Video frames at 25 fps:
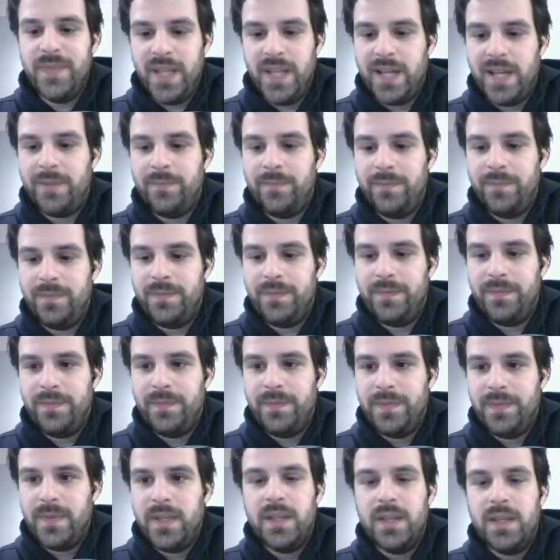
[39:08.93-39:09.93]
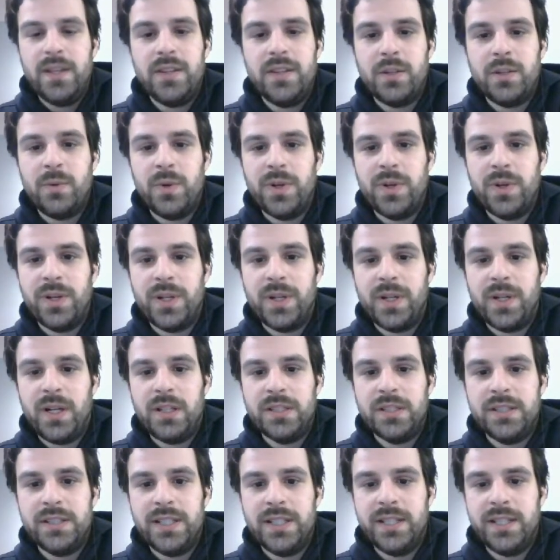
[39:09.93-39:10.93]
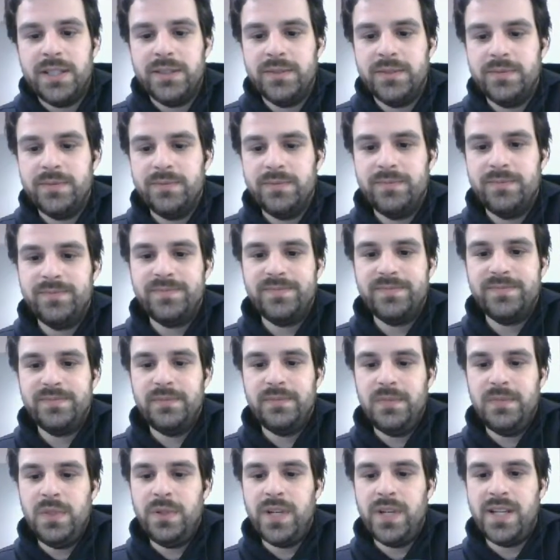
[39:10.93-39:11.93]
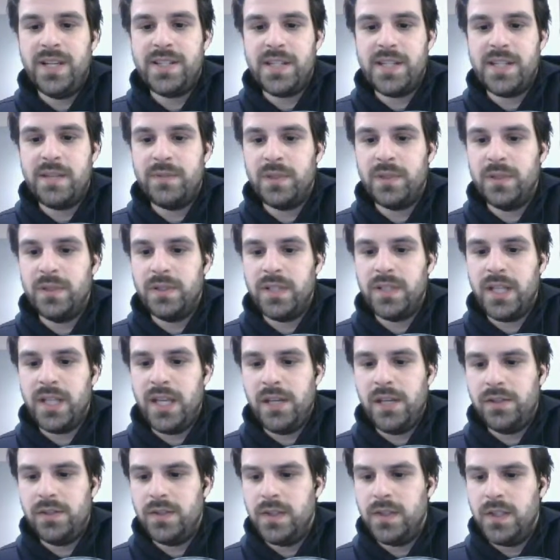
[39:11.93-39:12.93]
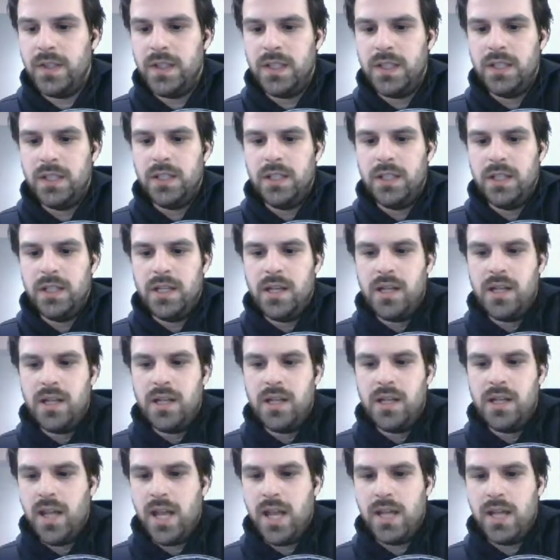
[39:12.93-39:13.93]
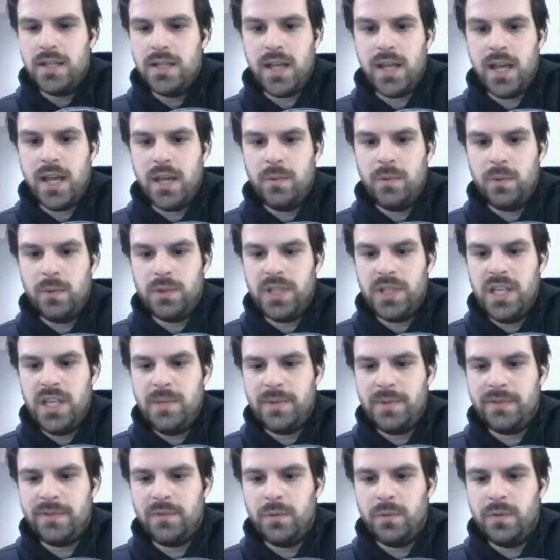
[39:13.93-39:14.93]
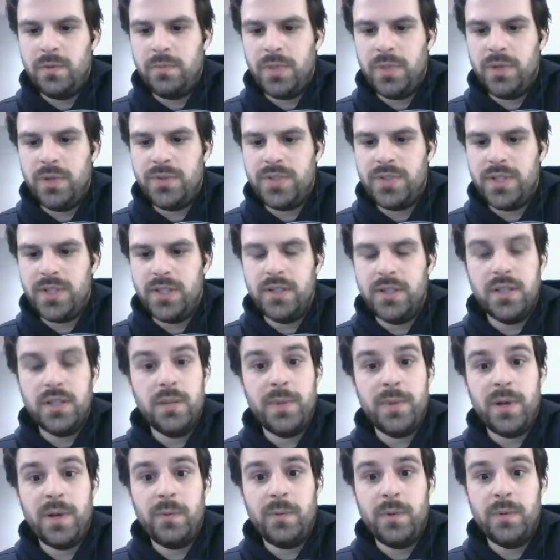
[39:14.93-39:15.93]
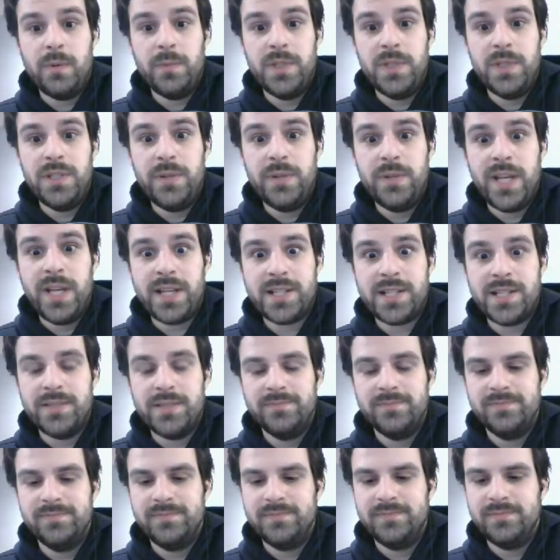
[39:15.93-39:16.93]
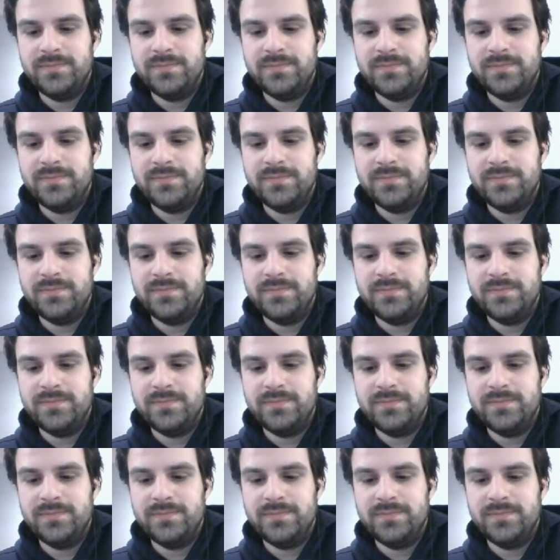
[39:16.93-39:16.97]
yeah, I think we're going to call it there. You guys have a good night, and I will keep everyone posted about what we do next.